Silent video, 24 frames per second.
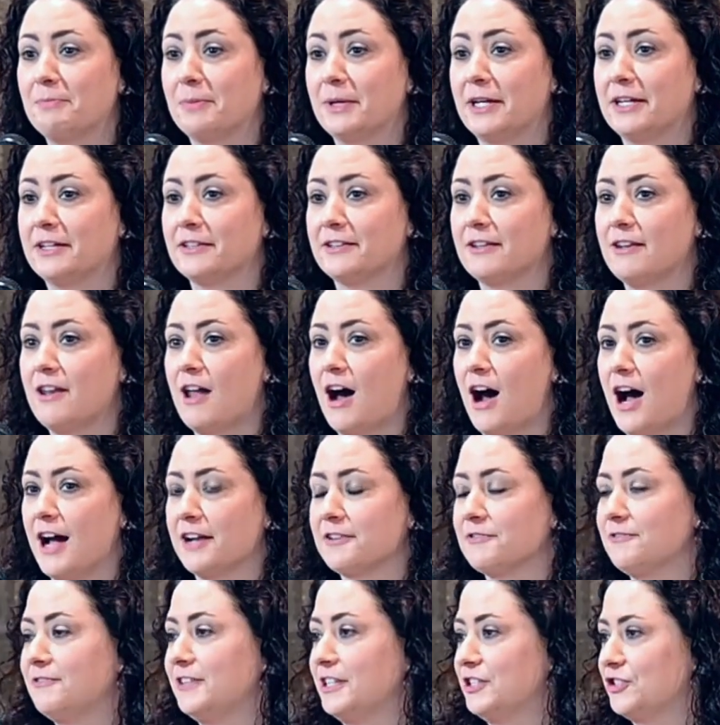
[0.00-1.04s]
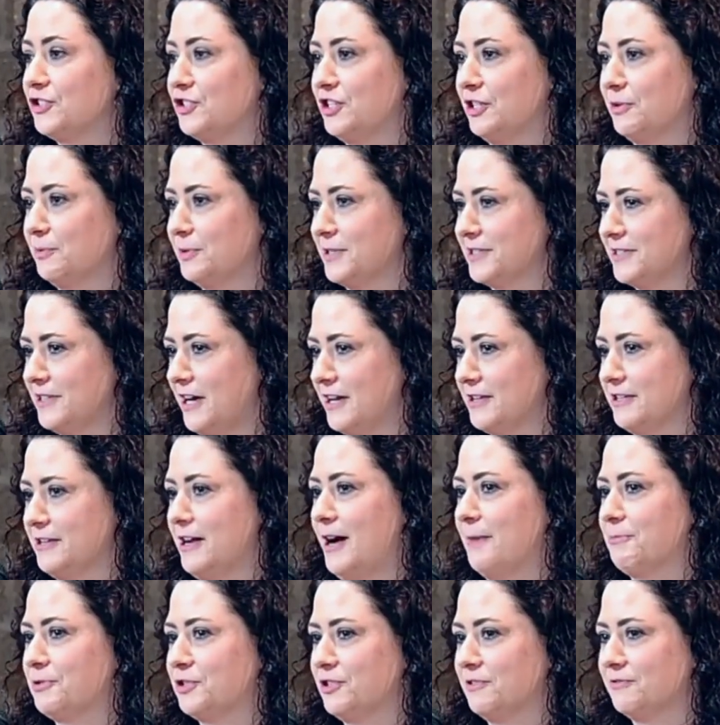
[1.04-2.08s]
but not finishing was not an
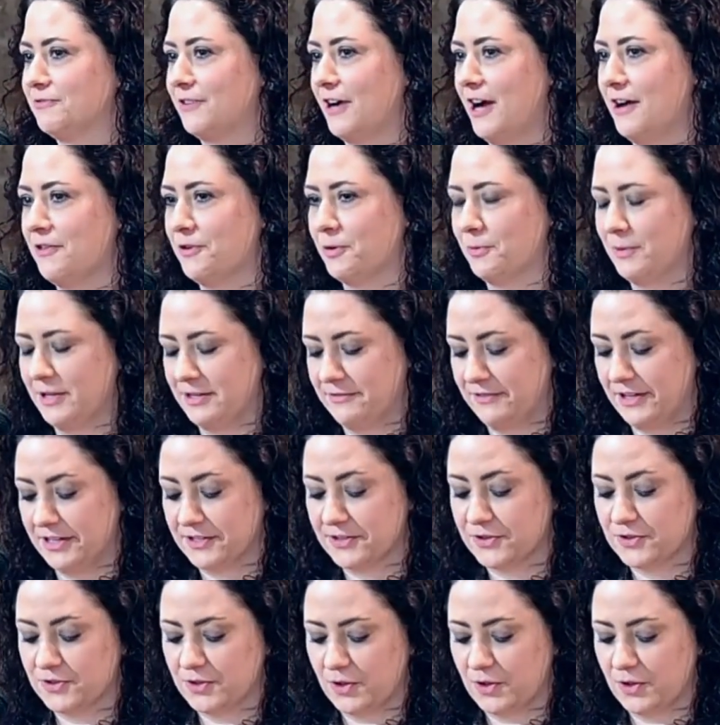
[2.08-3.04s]
option for either one of us.